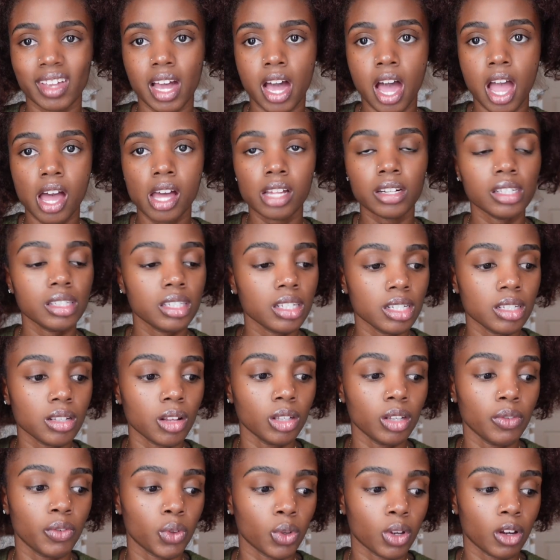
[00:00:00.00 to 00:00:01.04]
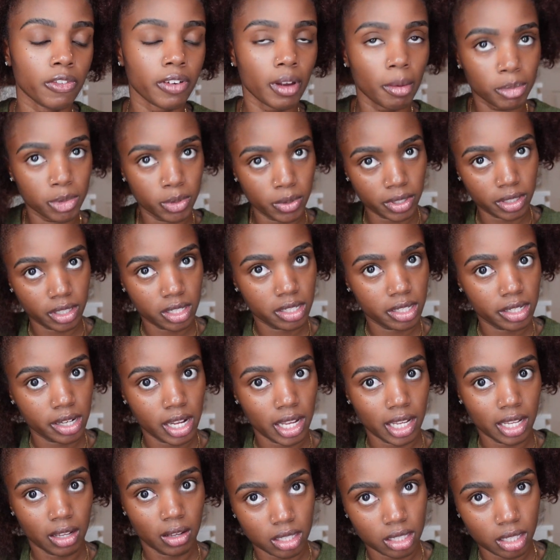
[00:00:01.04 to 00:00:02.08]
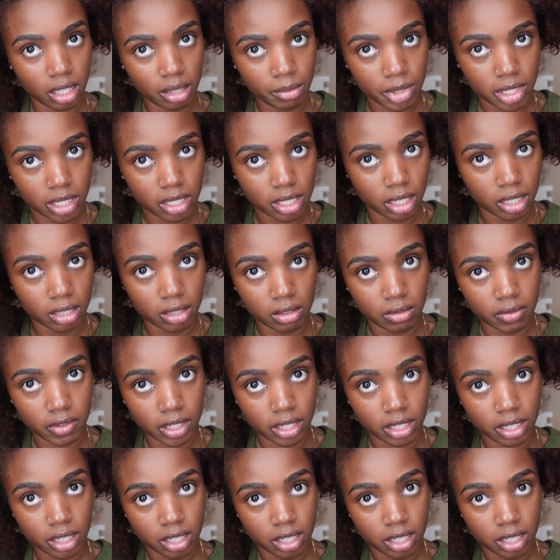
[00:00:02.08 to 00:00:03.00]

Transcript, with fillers: I honestly don't even know if I'm doing this right. Let me start over.